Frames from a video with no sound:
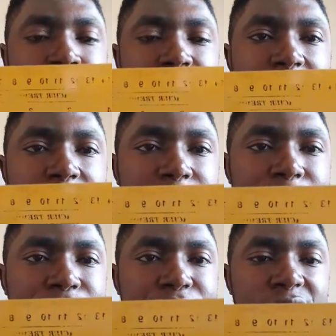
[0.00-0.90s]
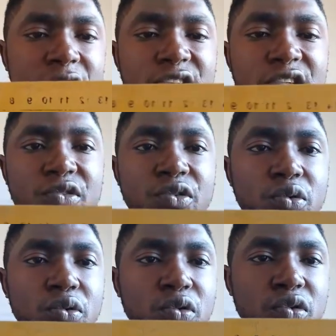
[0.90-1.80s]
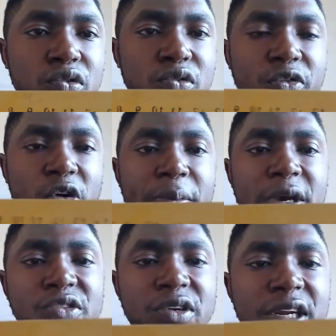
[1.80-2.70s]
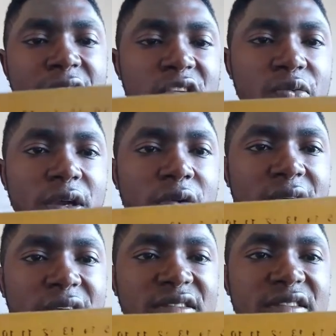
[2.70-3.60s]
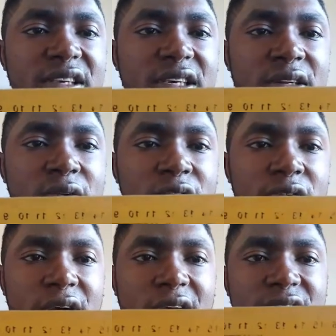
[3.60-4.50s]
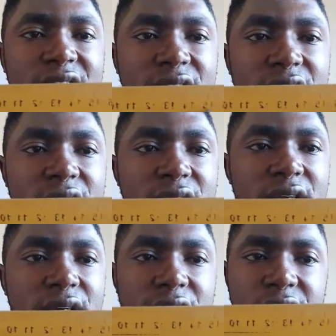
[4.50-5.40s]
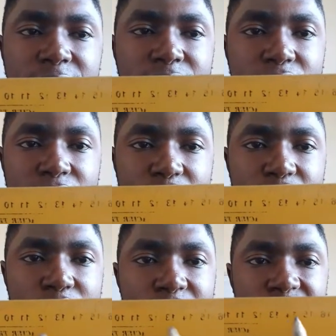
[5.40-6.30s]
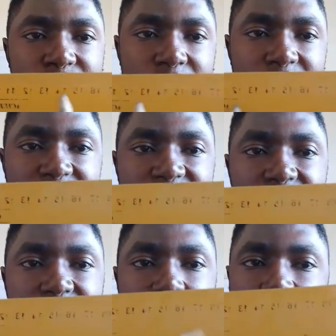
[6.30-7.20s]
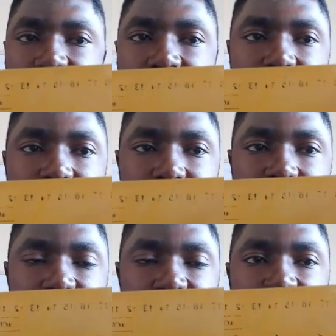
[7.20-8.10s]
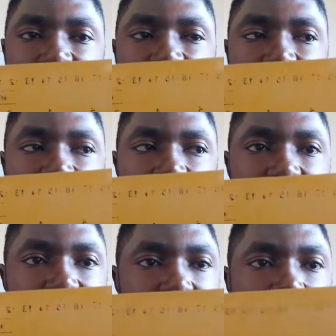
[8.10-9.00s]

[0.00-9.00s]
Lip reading: Now, it is used for measuring as well. You can see it also has reading point to which you can take your reading, just like the